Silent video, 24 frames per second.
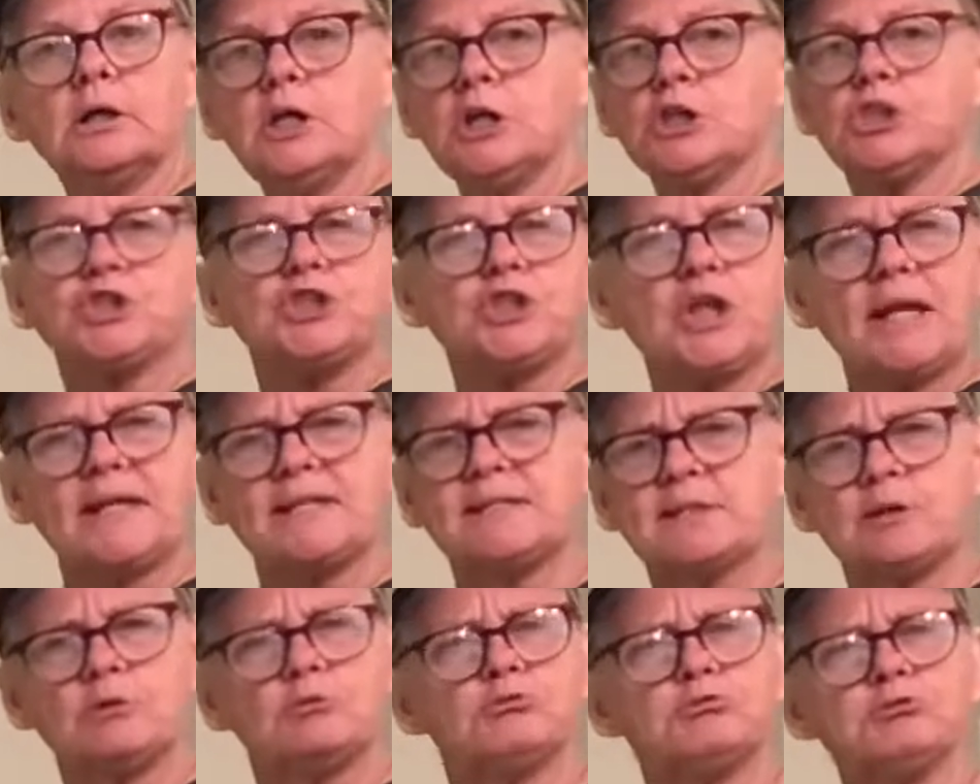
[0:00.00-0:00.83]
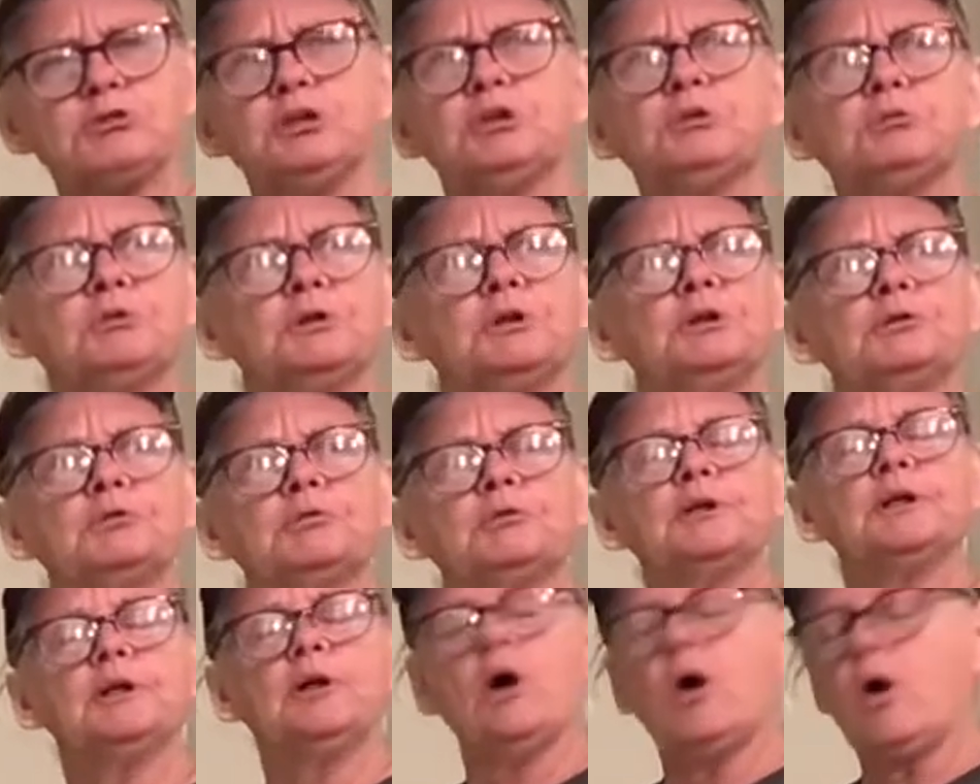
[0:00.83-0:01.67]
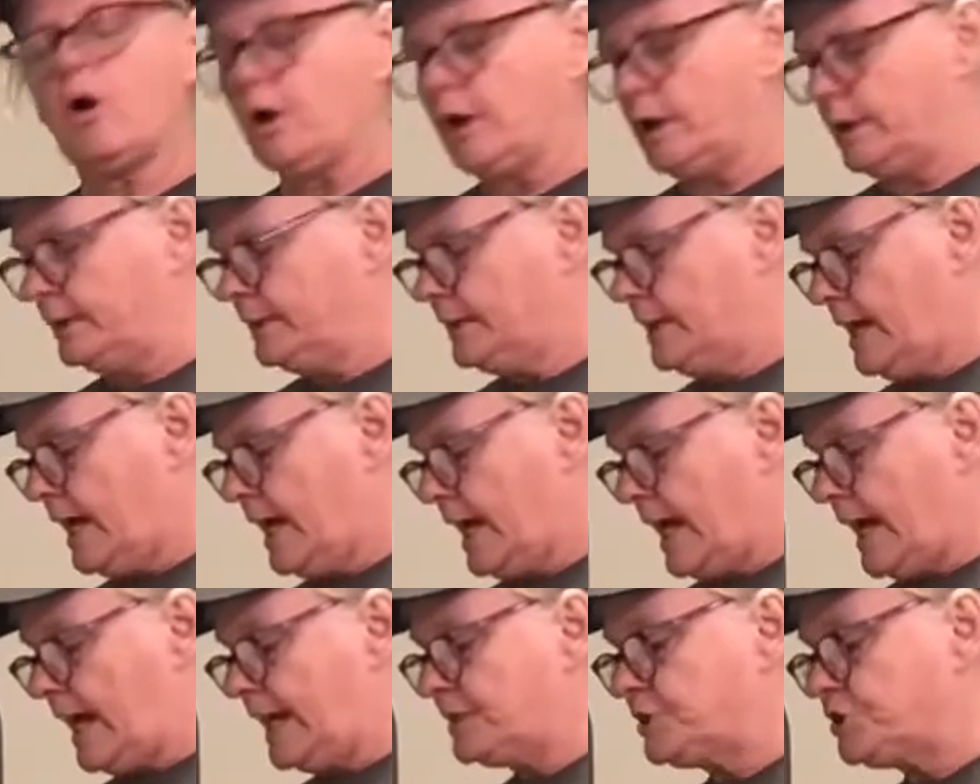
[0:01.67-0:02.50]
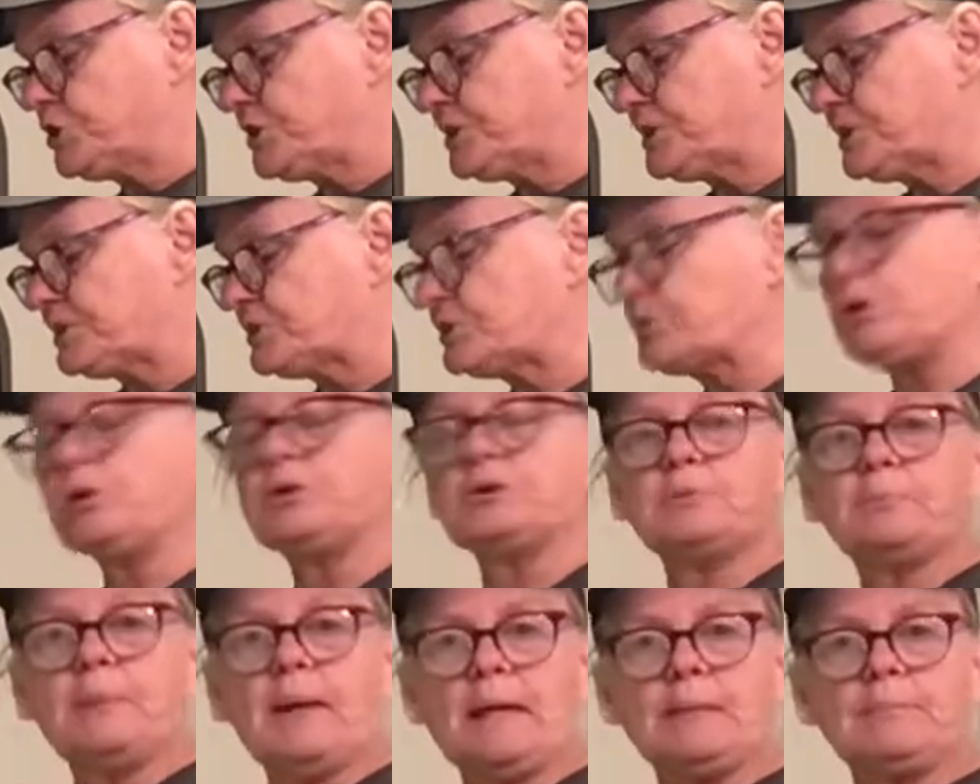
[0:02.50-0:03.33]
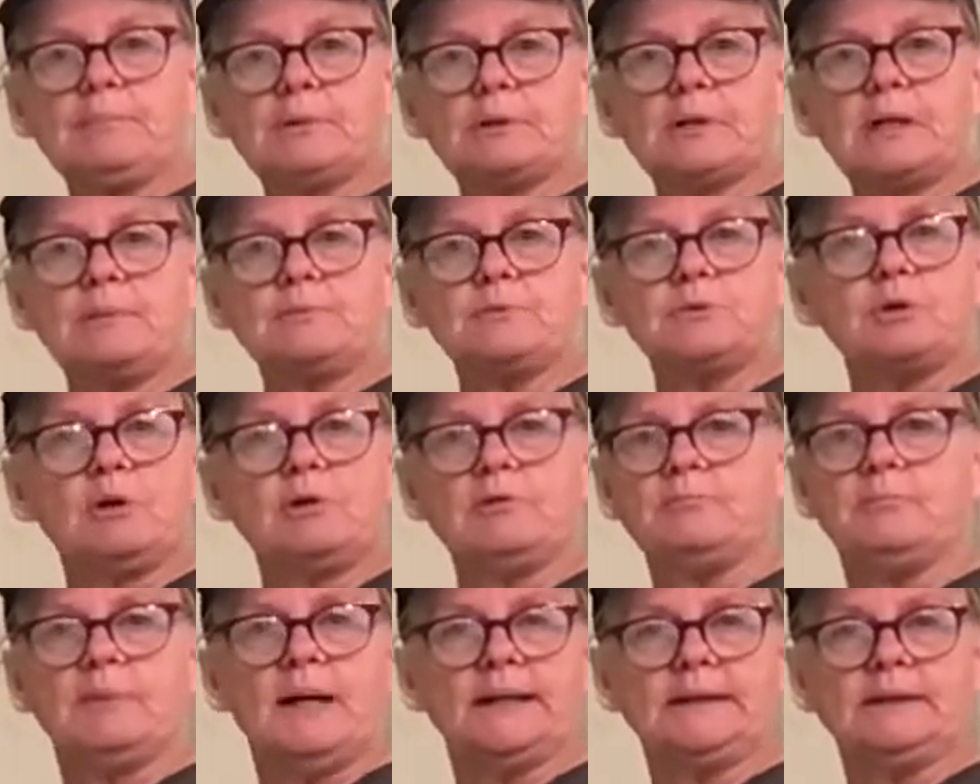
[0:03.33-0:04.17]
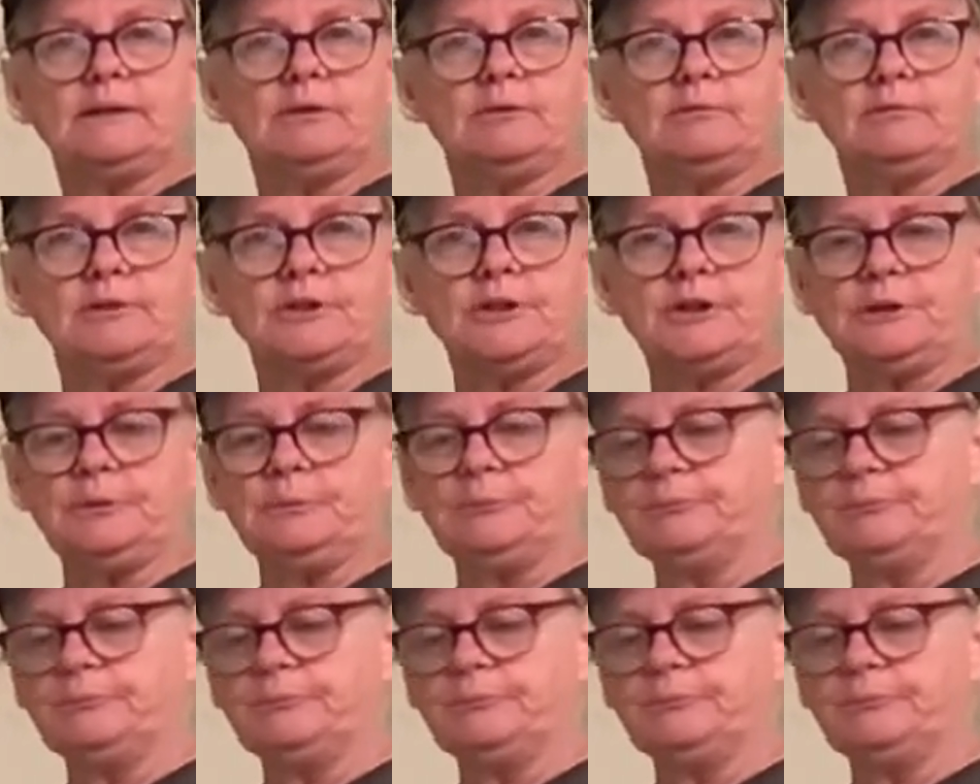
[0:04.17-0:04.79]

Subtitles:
shakes it real hard, and she says all the paper comes off. Mine never do.